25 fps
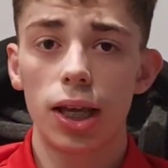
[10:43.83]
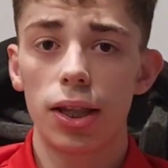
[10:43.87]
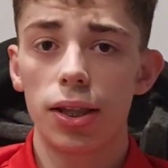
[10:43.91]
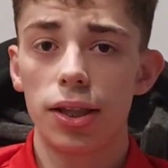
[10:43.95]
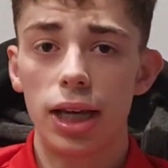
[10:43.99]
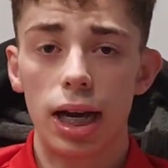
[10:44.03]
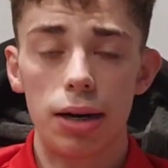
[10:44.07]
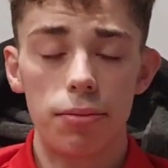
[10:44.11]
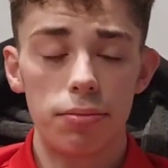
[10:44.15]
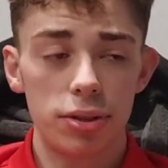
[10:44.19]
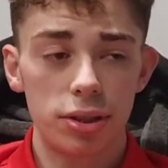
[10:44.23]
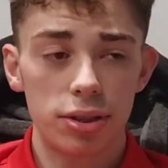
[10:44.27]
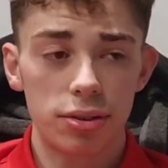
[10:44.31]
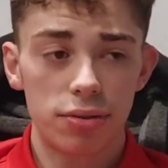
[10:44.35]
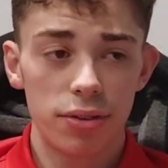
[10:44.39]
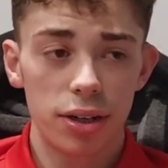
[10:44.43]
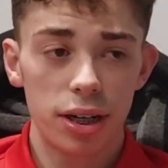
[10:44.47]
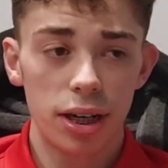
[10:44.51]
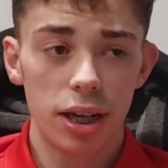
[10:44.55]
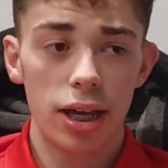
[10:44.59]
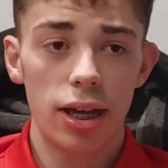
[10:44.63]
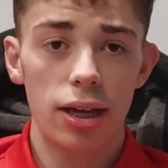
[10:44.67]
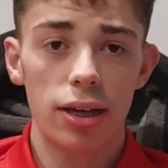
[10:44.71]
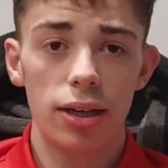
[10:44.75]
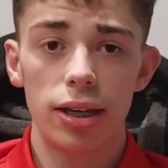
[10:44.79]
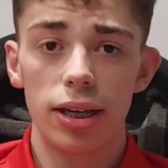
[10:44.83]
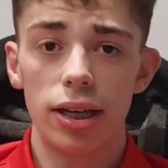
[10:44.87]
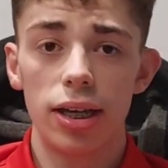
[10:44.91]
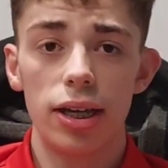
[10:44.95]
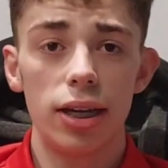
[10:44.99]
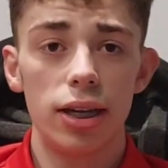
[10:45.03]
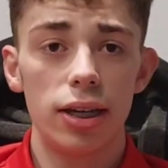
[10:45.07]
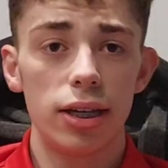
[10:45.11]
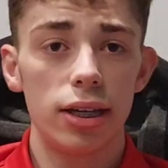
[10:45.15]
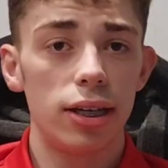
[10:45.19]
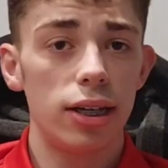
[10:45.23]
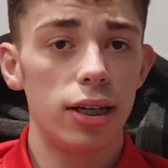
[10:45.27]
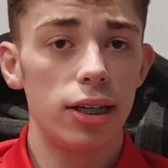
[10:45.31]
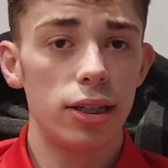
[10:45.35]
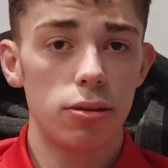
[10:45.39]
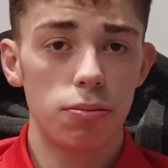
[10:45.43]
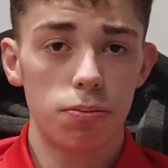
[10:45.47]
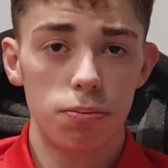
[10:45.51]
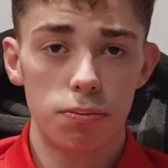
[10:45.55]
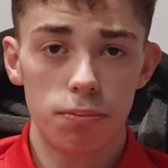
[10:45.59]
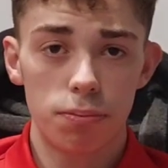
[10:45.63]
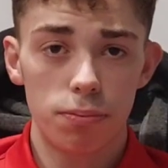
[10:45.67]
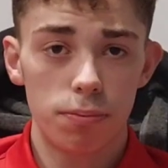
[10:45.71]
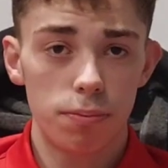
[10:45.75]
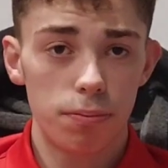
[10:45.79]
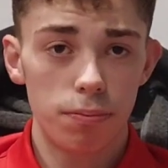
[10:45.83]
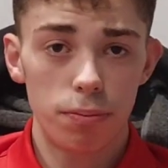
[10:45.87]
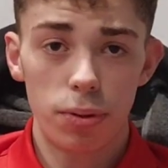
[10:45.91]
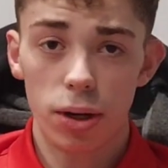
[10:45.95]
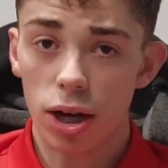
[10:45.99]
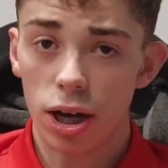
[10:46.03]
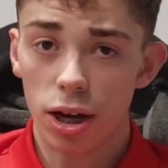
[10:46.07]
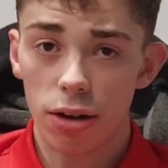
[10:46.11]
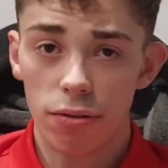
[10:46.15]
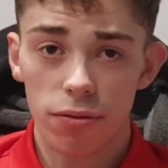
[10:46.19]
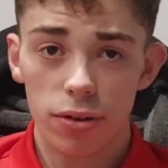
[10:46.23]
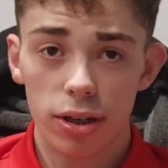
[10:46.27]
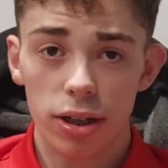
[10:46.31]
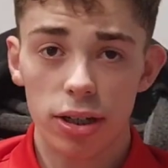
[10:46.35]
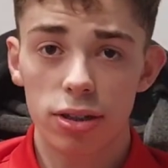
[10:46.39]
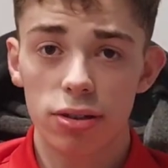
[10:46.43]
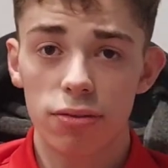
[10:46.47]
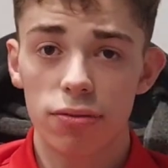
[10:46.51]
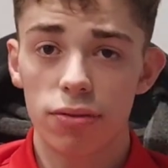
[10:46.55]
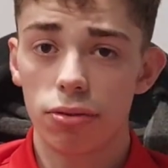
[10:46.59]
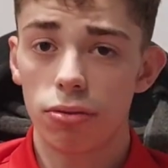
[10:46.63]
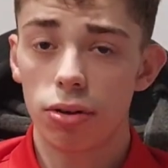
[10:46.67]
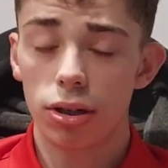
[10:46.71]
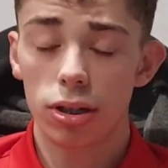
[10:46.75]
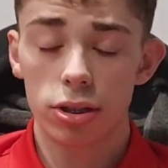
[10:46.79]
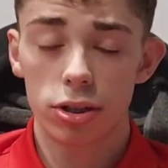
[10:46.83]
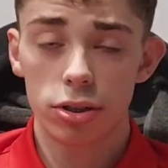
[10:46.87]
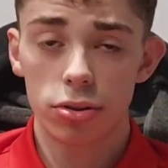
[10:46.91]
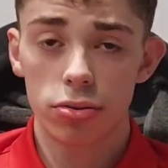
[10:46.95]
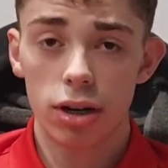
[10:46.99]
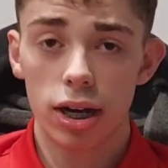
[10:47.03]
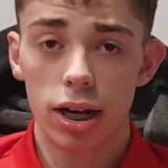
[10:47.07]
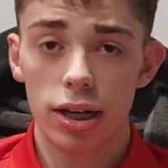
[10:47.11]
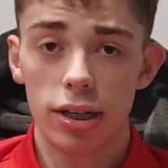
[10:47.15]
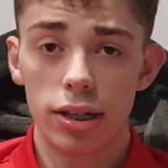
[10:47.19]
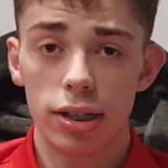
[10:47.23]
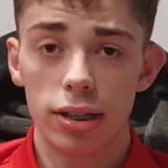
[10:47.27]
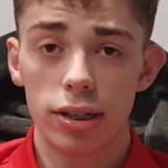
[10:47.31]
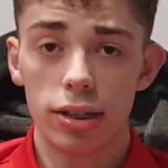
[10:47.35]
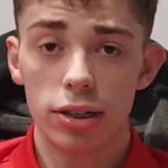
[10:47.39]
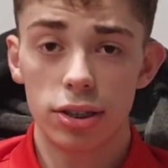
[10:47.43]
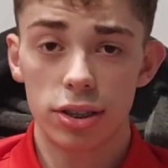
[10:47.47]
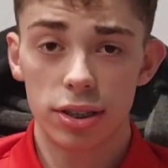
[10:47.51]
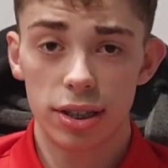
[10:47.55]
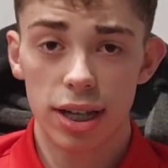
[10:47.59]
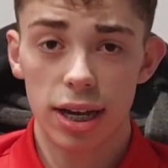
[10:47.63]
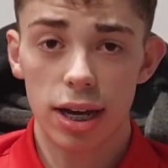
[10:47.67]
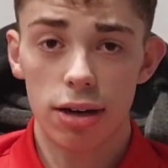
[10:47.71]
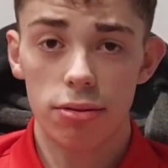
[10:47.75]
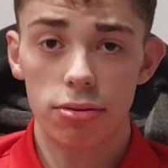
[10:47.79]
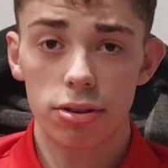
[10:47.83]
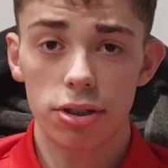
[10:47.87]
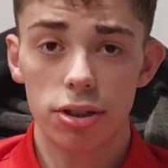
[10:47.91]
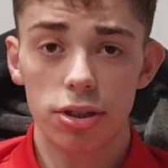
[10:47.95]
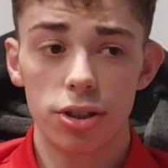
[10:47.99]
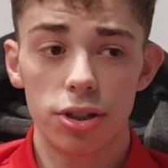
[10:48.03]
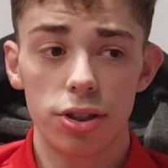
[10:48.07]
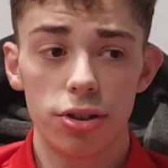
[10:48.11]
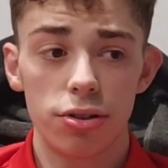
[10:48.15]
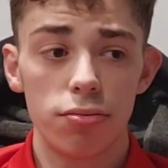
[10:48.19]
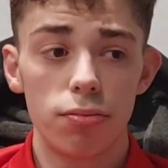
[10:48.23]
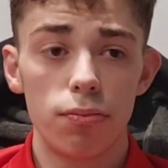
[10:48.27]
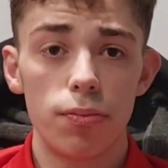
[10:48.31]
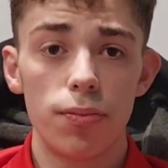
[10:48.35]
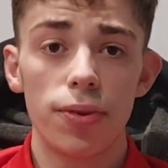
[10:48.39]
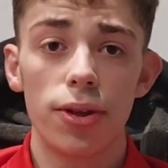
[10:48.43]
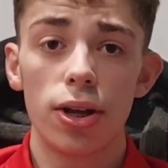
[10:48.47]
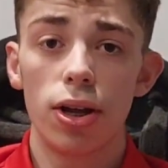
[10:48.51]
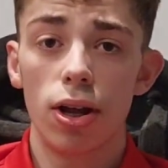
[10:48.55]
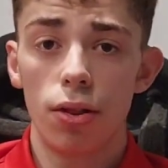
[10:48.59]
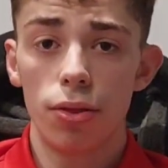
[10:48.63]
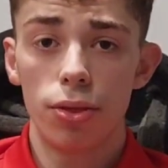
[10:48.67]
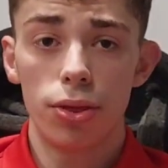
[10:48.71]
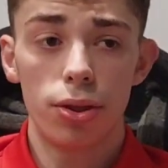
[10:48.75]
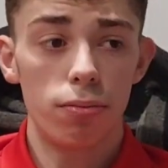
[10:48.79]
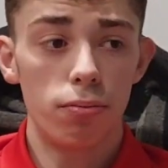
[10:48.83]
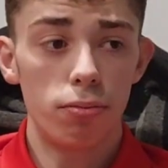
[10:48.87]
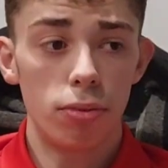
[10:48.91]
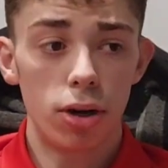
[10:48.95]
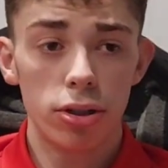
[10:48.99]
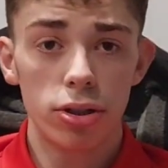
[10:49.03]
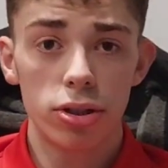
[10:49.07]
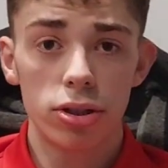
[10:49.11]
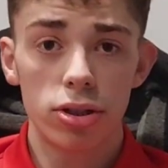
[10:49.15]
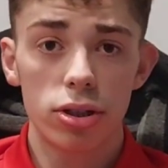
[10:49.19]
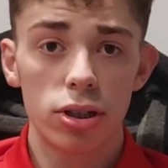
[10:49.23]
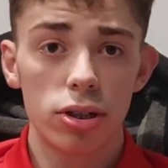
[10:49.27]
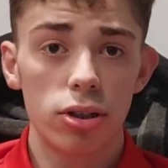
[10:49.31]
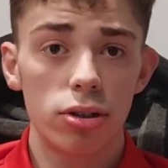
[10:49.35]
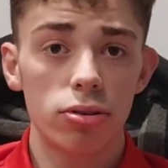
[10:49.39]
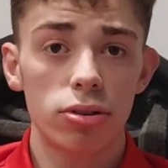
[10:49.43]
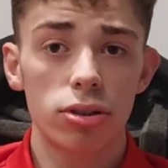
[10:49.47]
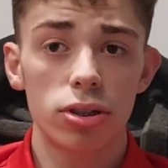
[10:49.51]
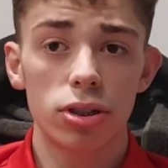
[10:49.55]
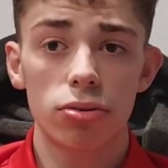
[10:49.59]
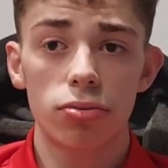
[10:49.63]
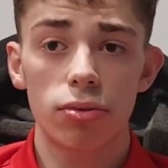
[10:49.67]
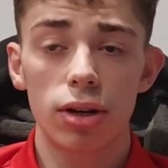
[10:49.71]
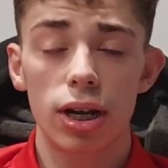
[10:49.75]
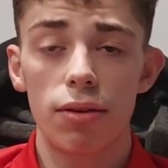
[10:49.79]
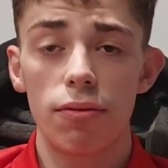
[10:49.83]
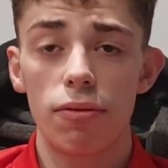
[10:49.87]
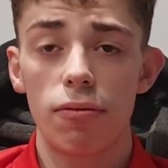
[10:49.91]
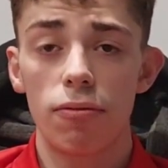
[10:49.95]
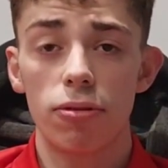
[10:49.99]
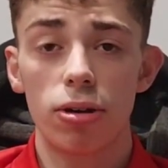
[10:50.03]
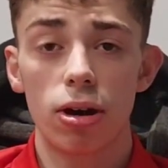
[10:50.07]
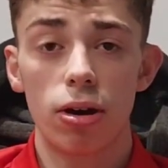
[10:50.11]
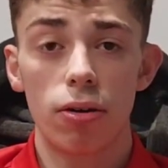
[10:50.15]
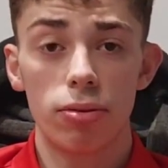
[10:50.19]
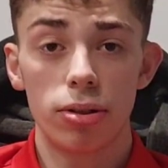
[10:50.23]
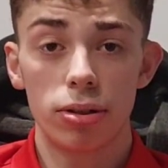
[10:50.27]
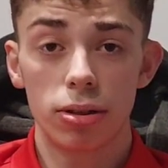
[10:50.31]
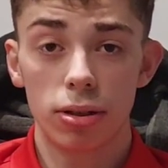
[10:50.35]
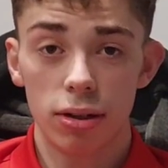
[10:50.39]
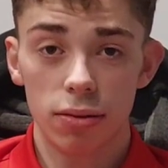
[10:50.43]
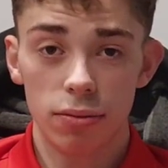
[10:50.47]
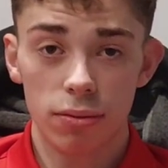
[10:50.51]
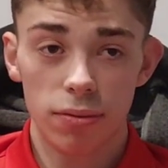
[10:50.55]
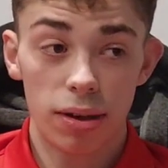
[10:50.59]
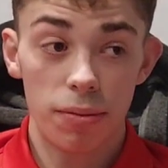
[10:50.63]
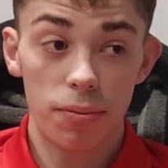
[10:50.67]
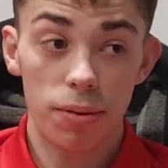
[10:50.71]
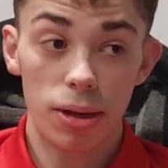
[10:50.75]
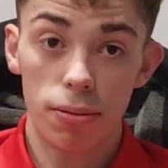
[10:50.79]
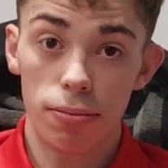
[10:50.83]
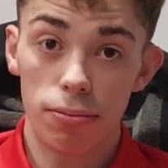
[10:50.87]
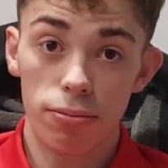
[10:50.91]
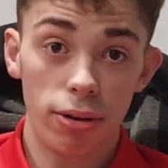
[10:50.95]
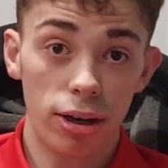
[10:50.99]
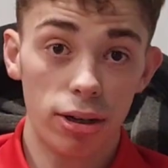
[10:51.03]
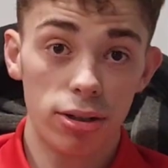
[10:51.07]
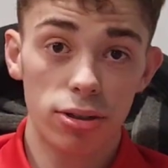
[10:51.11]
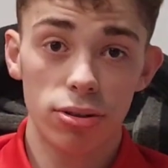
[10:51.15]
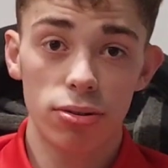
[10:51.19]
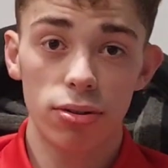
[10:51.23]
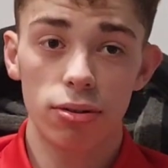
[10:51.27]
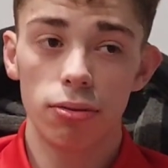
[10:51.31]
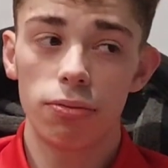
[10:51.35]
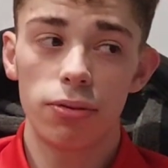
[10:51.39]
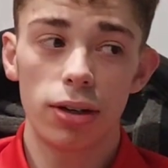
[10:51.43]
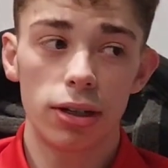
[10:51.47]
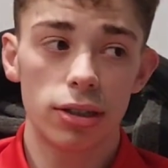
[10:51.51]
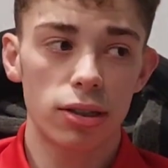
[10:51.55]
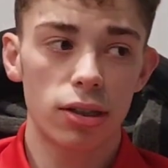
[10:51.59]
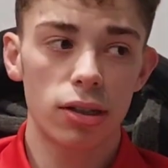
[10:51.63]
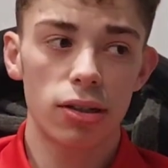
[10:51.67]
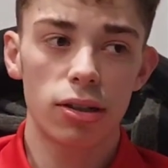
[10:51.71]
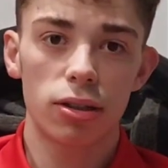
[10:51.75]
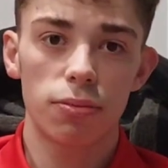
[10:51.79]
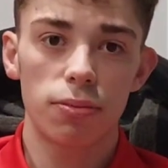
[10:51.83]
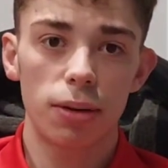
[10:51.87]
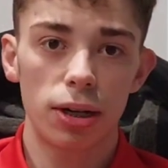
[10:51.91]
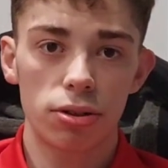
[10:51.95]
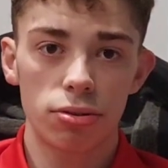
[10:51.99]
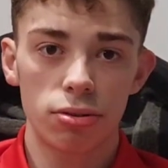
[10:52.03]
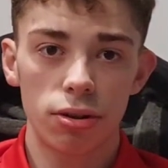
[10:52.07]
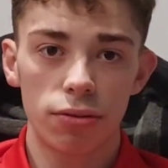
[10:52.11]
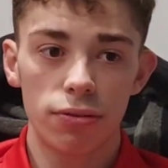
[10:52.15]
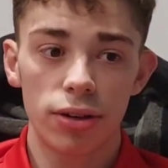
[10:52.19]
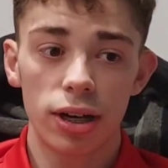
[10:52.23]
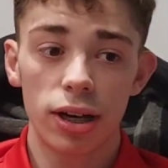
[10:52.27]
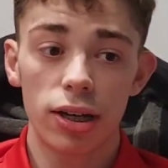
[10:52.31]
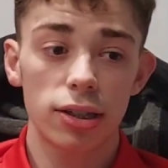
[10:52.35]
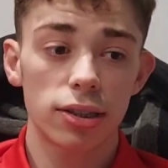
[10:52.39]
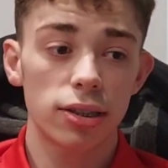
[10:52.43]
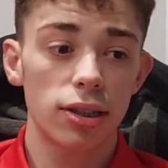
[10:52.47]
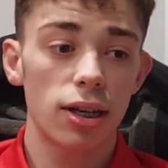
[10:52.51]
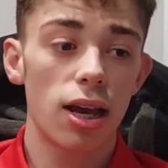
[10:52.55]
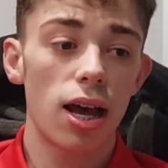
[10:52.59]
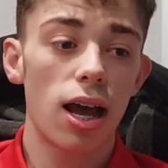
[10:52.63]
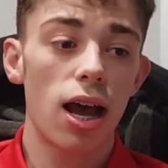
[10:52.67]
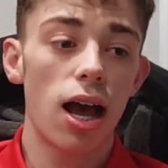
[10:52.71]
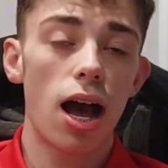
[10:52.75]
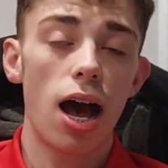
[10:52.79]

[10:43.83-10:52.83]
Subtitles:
The atmosphere is perfect for what it's trying to set out to do. The monster looks great with all that being practical effects and special effects.